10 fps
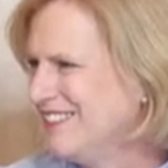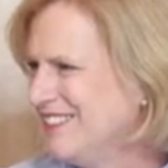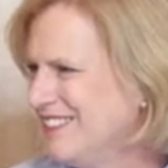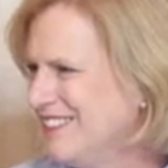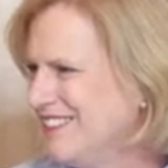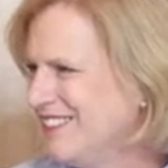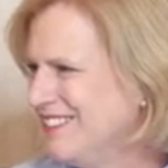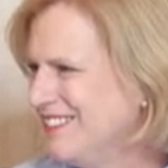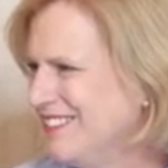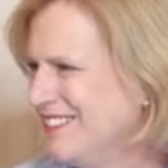
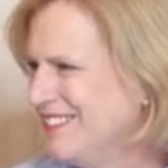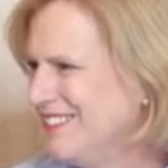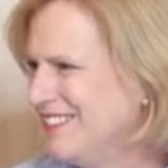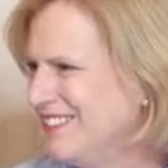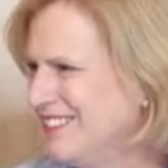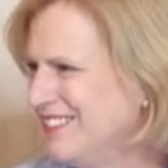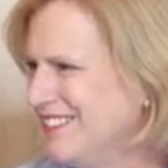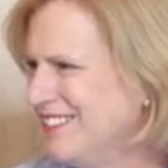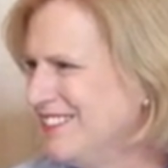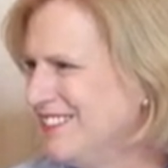
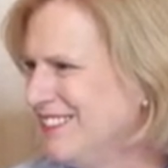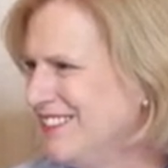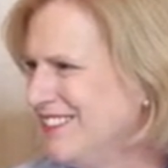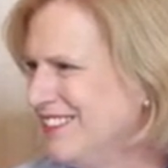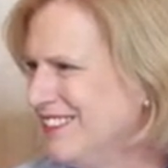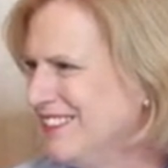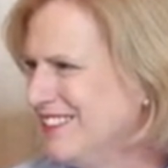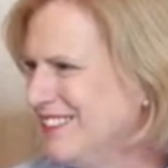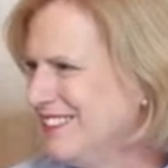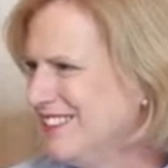
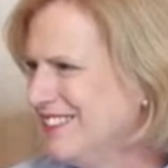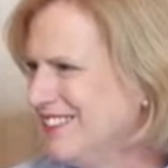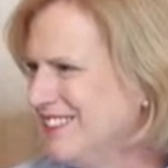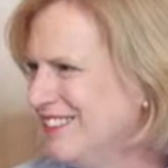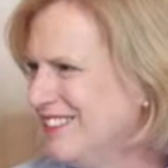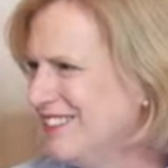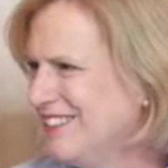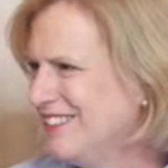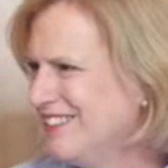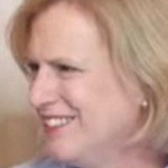
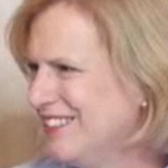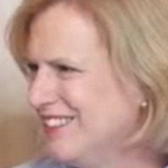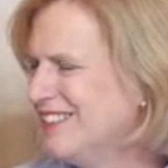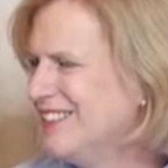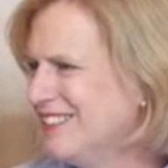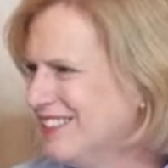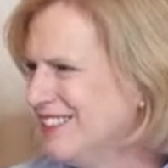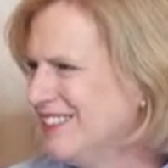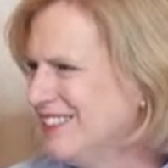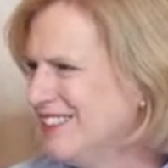This person isn't speaking.